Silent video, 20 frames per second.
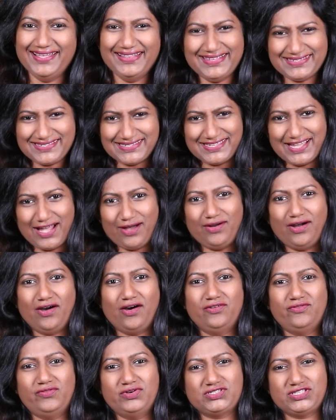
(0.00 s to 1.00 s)
This is how
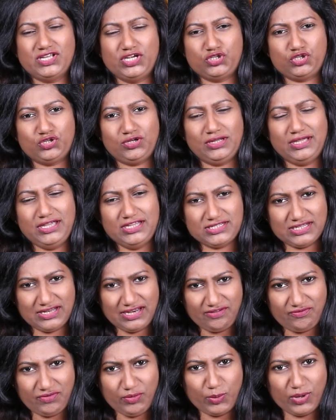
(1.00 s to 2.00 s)
conversational each
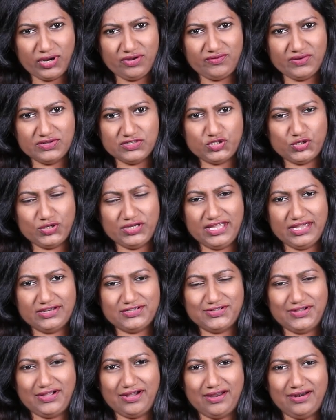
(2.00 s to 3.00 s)
and every one of us should
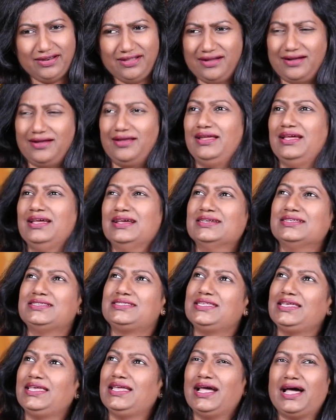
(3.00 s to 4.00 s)
get to God. God,
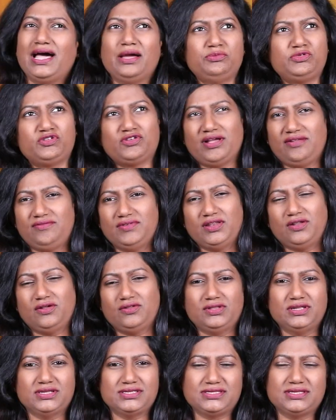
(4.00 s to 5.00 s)
see, I'm traveling
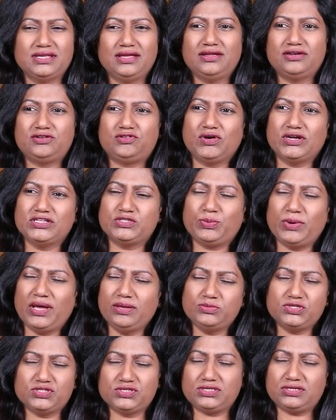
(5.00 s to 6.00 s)
on this
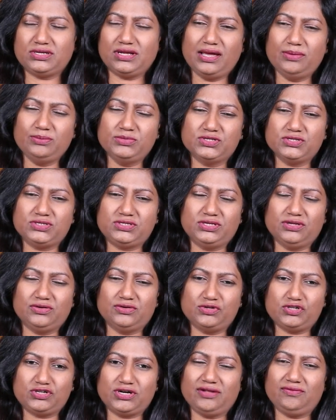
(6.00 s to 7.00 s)
traveling
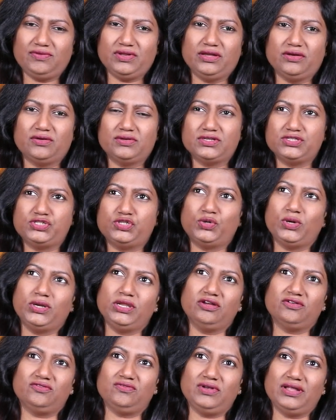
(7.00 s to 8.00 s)
on this
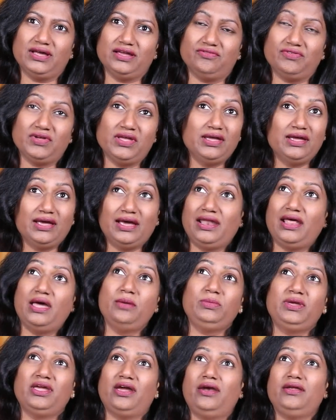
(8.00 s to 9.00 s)
journey of life, and
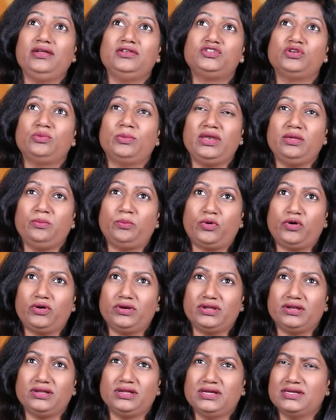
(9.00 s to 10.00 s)
I'm carrying too many
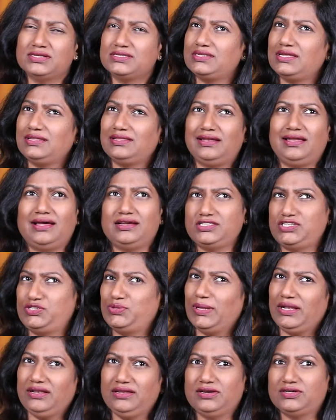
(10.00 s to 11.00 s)
burden. See, the last
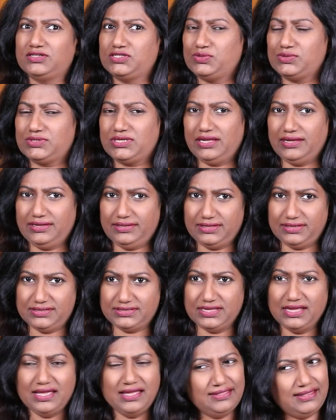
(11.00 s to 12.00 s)
12 years was like
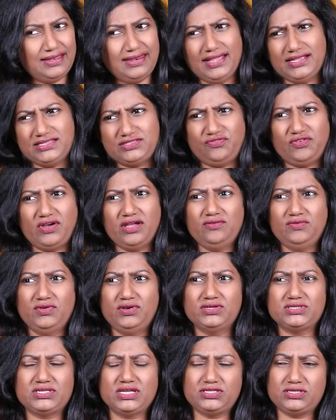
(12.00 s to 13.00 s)
this. The next 5
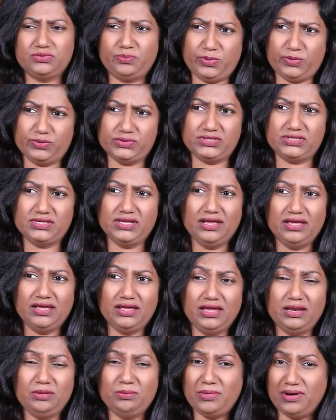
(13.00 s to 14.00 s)
years, I suppose,
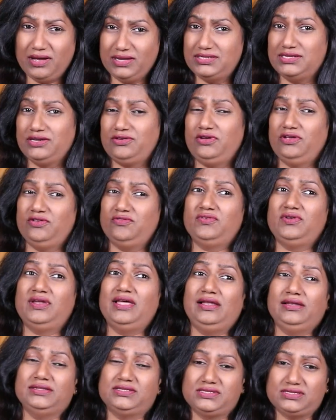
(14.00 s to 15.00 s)
in my degree of
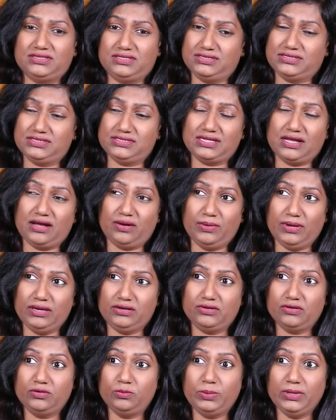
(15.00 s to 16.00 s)
analysis, this is how
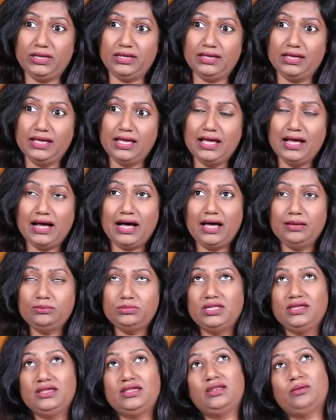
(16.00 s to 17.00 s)
it could be. I'm
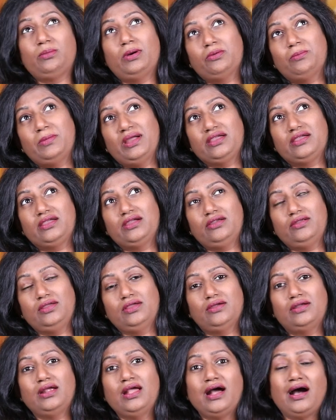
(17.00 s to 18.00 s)
thinking about my
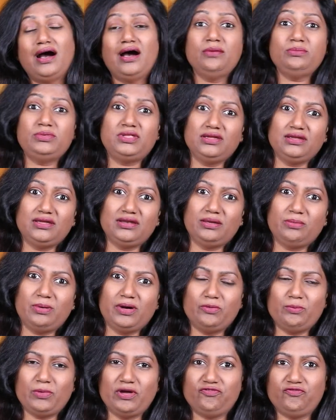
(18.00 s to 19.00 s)
career. I'm thinking
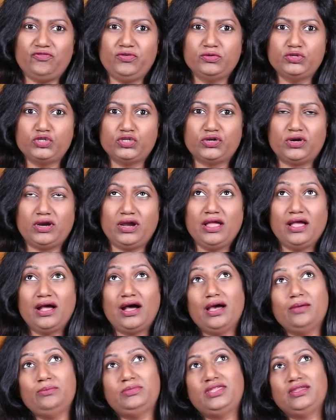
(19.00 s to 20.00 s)
about my future.
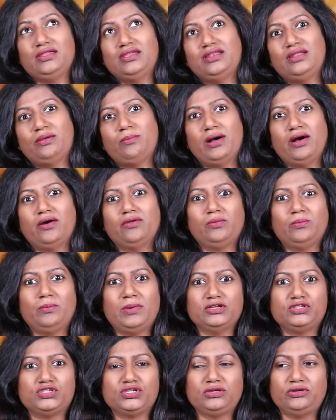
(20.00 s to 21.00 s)
I'm thinking about
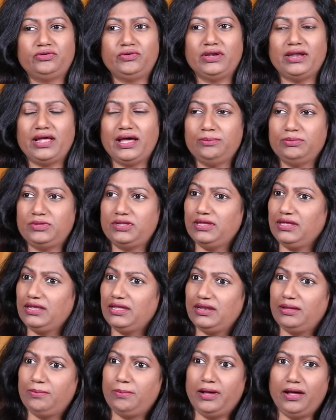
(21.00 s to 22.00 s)
my children. I'm
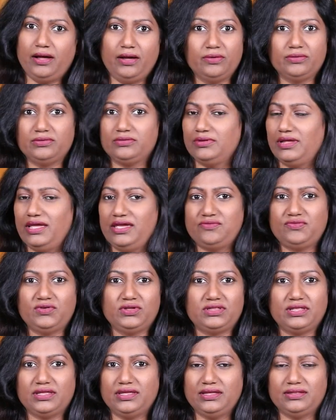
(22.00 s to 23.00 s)
thinking about
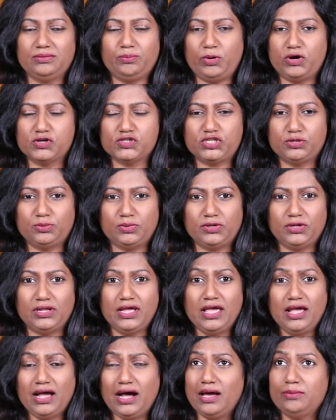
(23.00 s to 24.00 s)
everything possible.
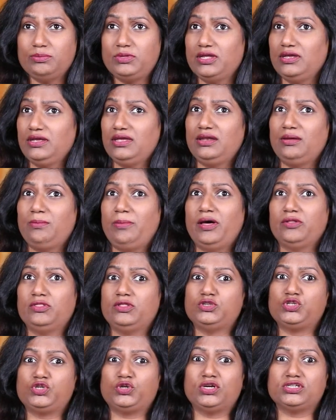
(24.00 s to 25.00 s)
I'm thinking about
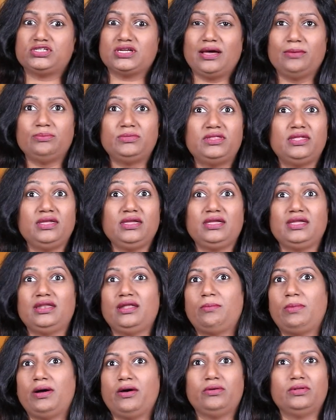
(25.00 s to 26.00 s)
the church. I'm thinking
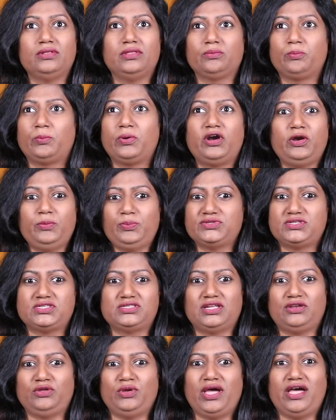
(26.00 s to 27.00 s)
about the
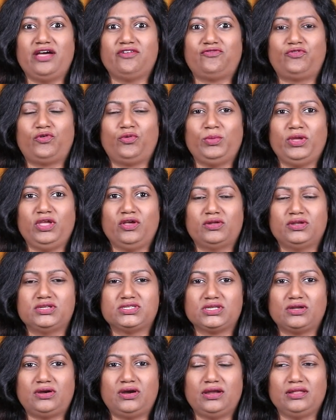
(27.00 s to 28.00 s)
purposes that you have for me on
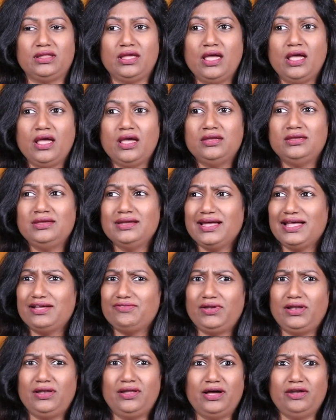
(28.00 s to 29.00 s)
this earth. You
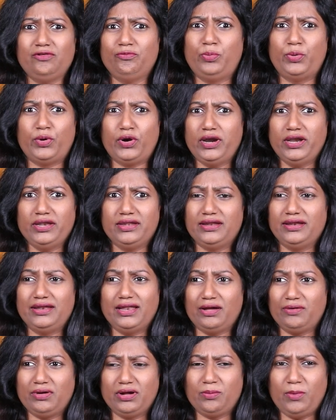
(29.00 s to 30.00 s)
have a lot of burden.
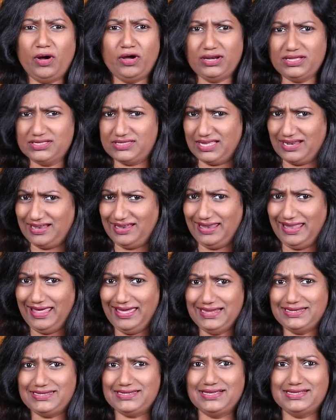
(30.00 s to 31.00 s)
Now, come on, is that
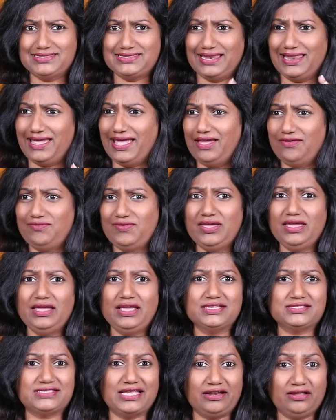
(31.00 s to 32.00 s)
light? Is that heavy?
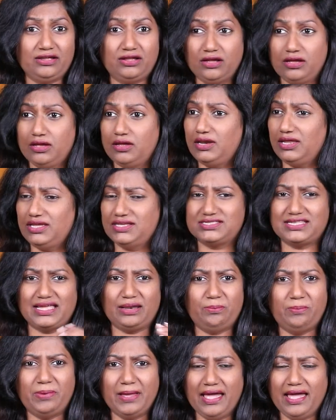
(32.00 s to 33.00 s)
Is that good? Is
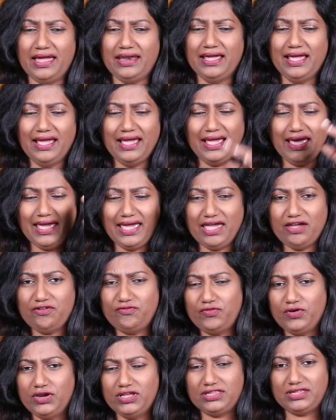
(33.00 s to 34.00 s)
that bad?
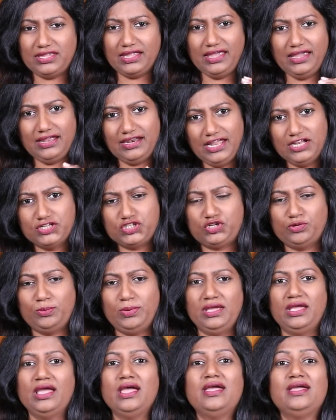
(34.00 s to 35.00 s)
Everything needs to
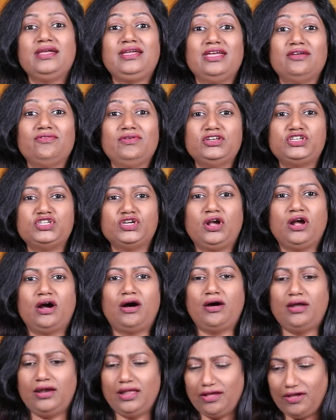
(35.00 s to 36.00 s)
be given to
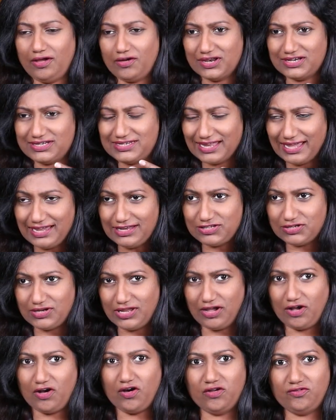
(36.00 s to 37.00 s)
God on a
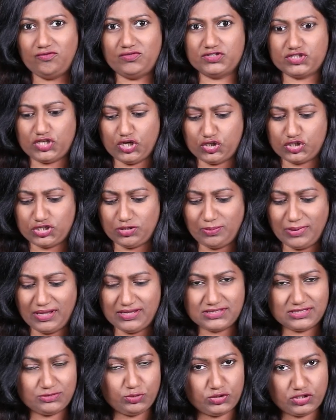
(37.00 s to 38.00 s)
day-to-day conversation
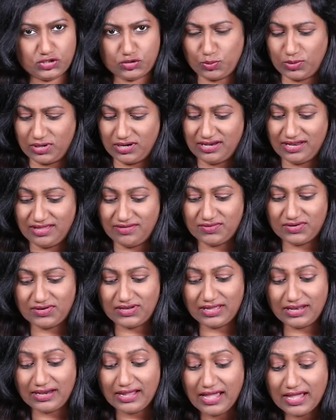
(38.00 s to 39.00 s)
basis, which is what David
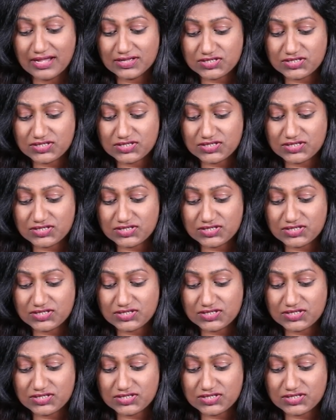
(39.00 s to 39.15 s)
did.